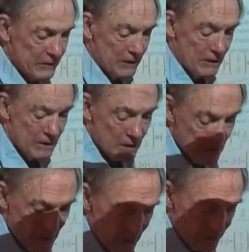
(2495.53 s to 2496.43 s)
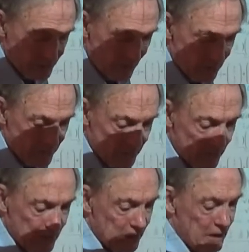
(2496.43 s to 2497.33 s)
thing that's already
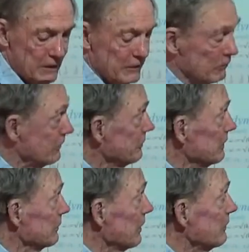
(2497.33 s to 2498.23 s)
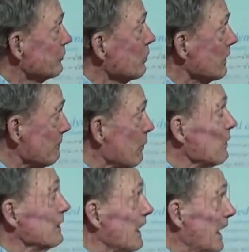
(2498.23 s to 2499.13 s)
on the original lecture. I just want to
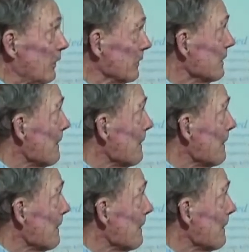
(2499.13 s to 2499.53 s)
point out